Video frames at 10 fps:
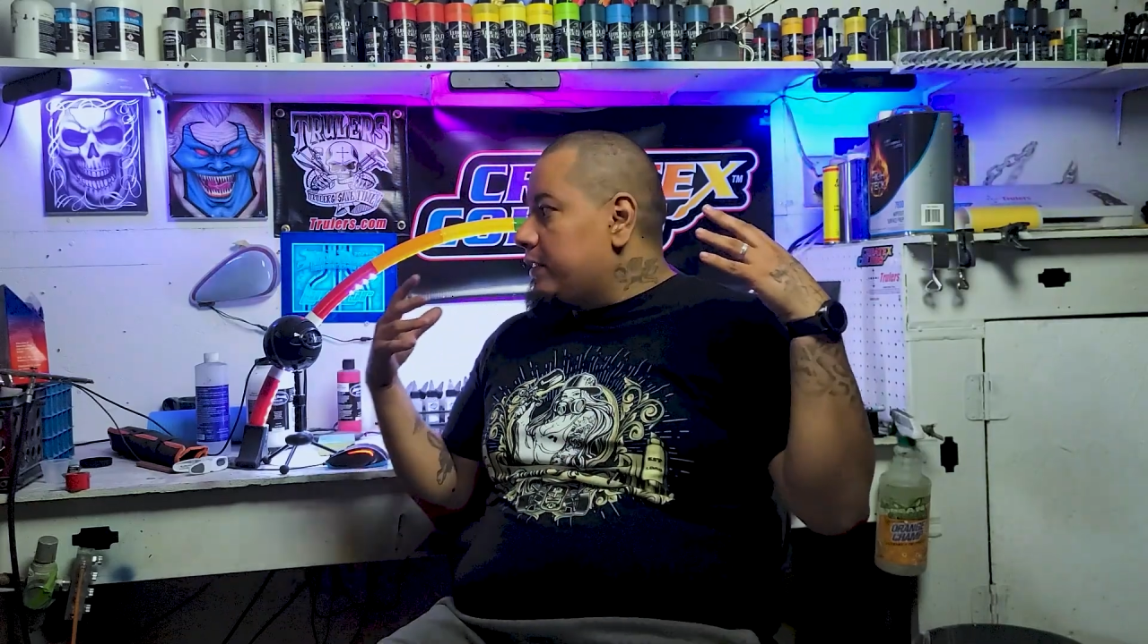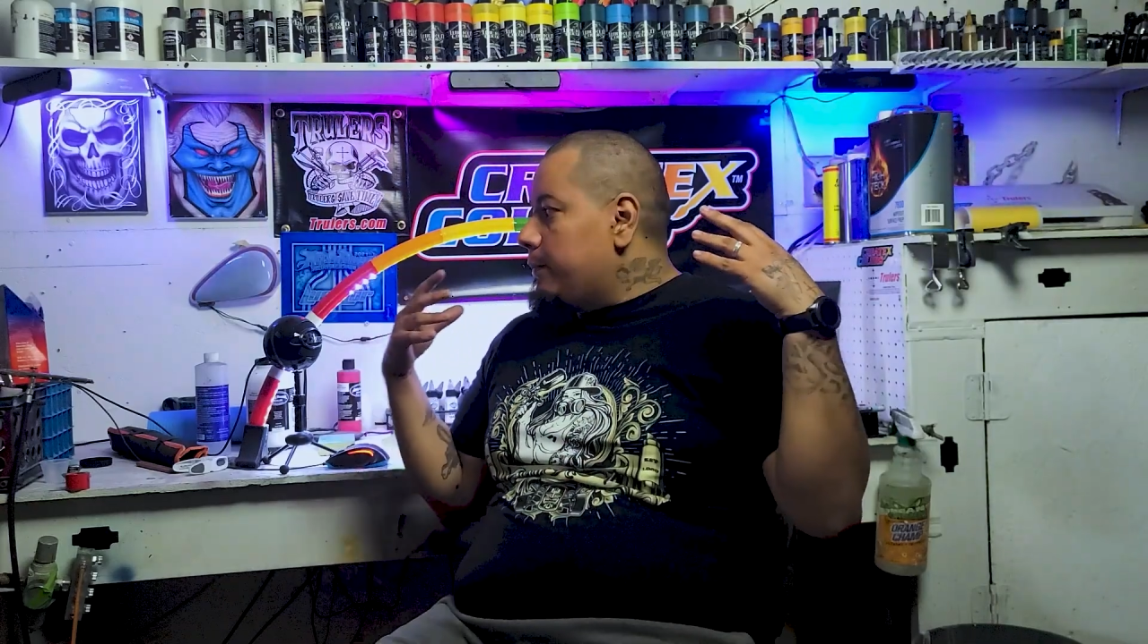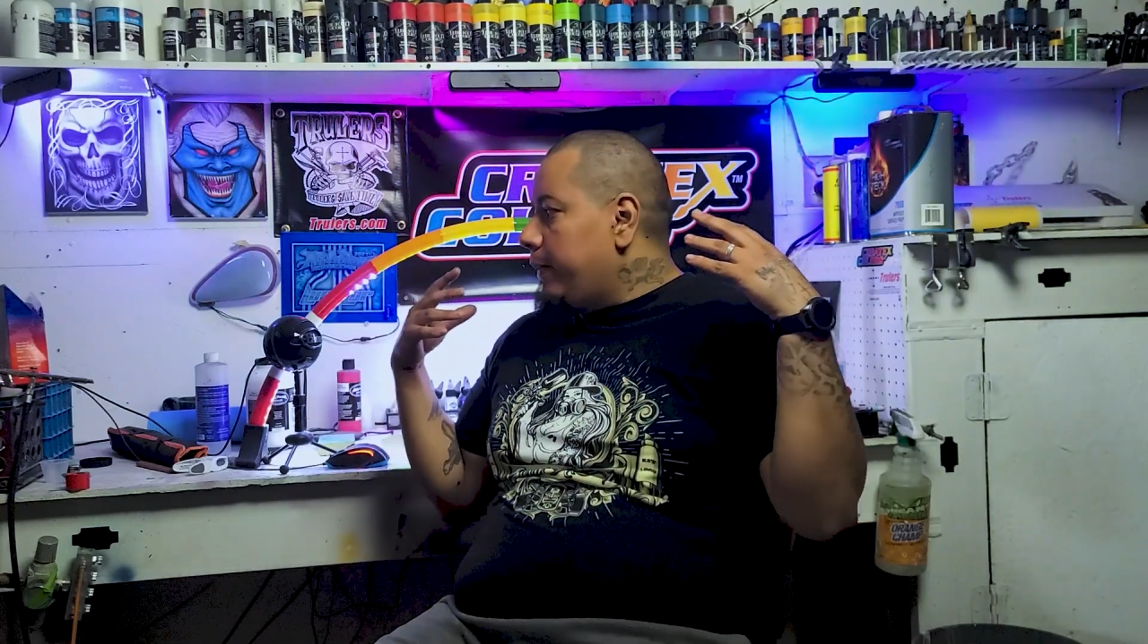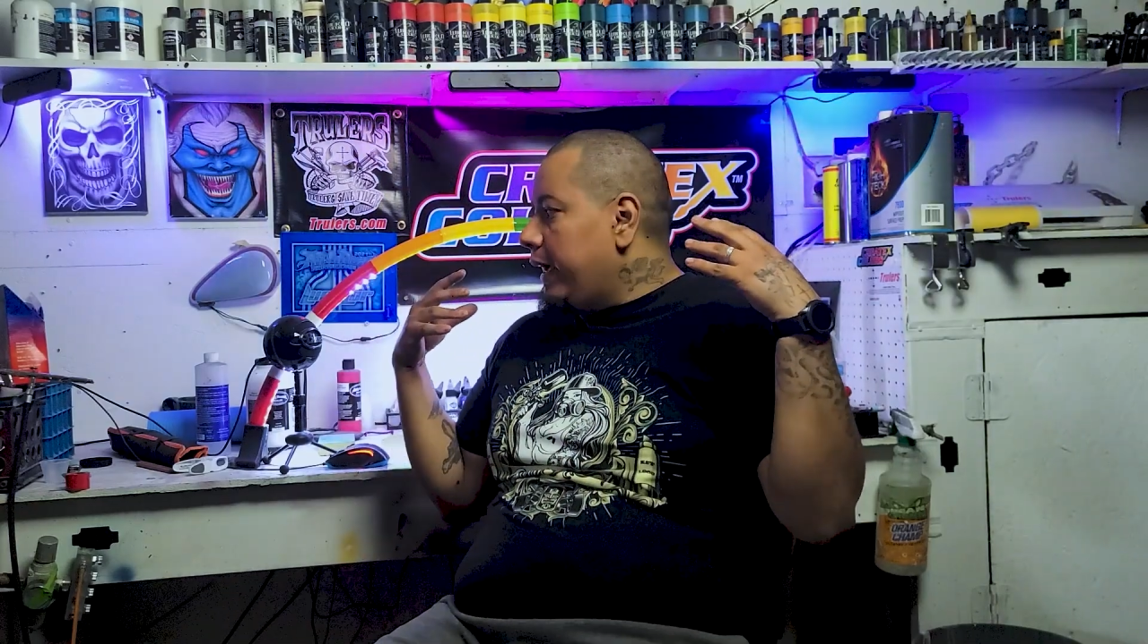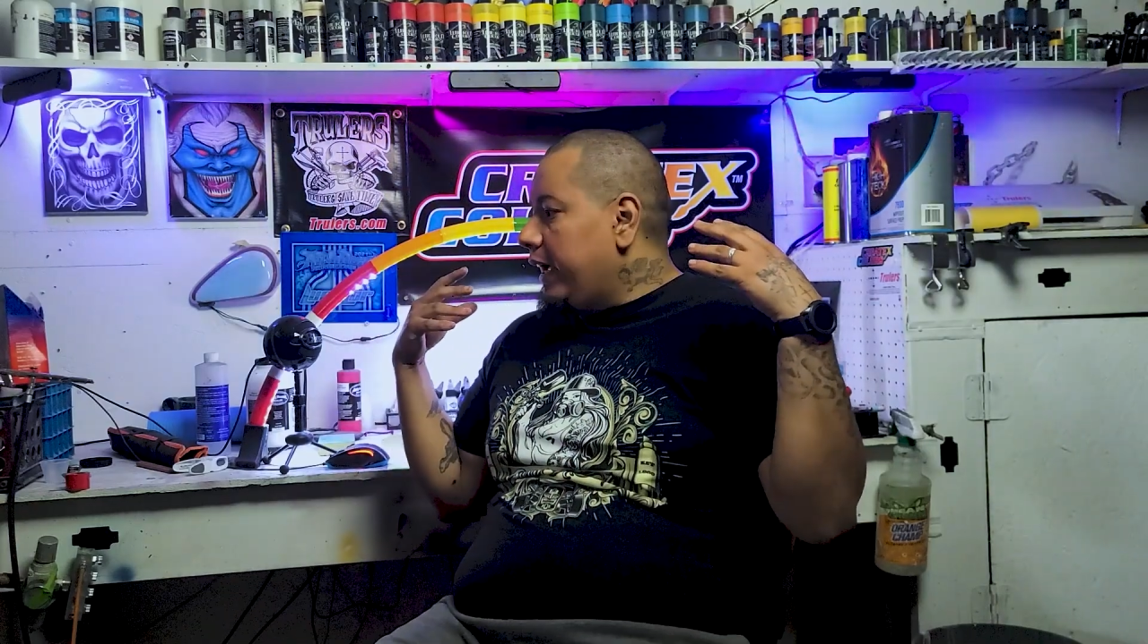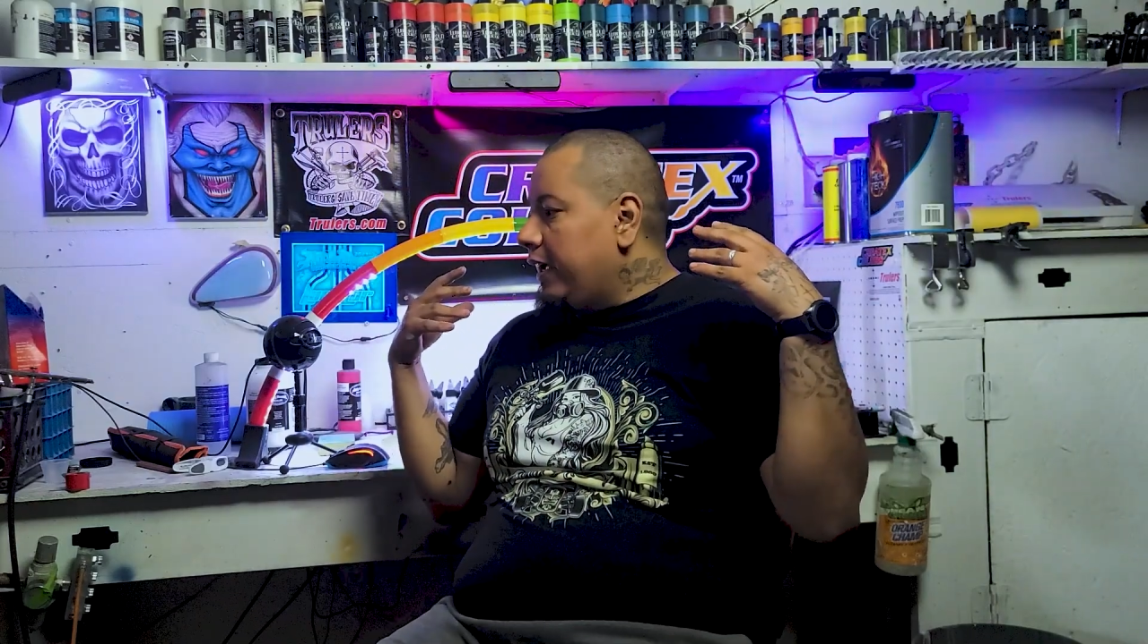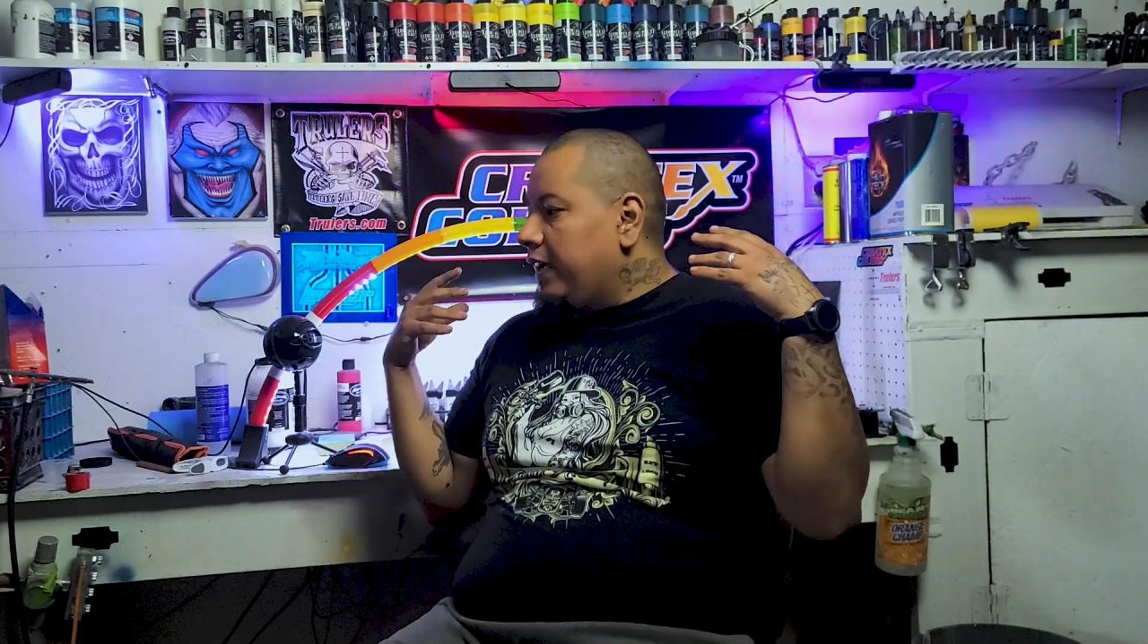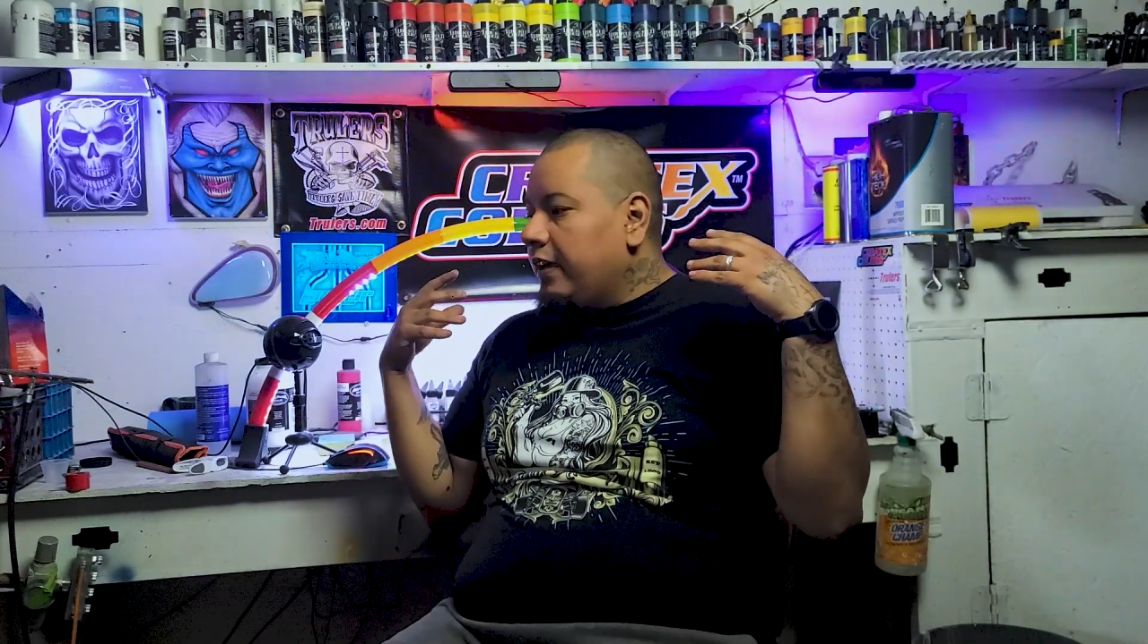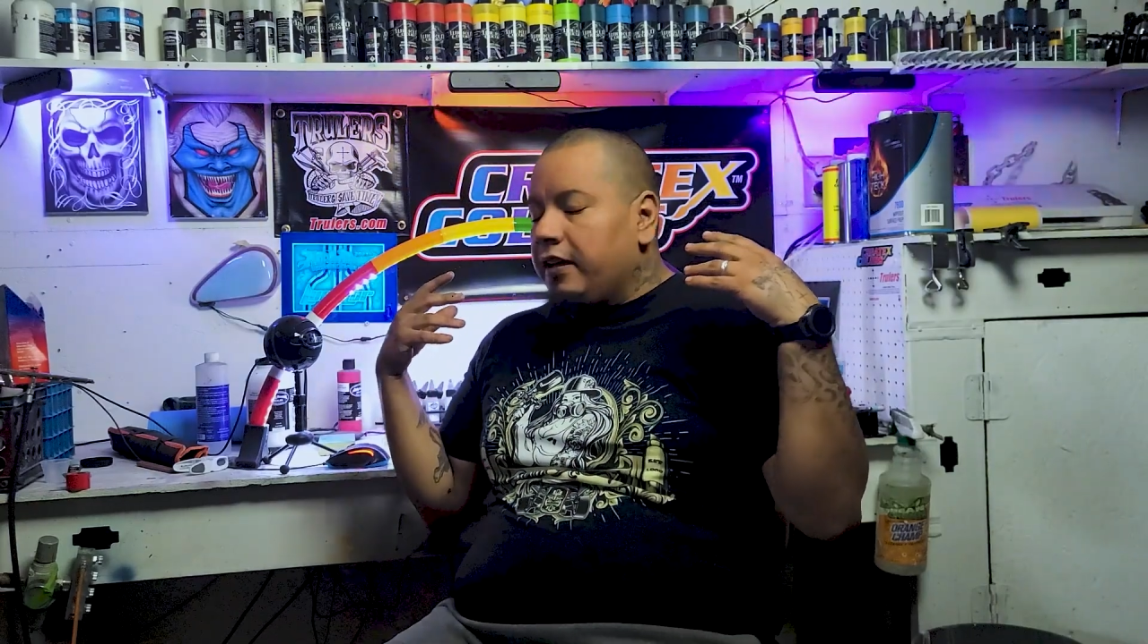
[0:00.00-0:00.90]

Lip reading: to pay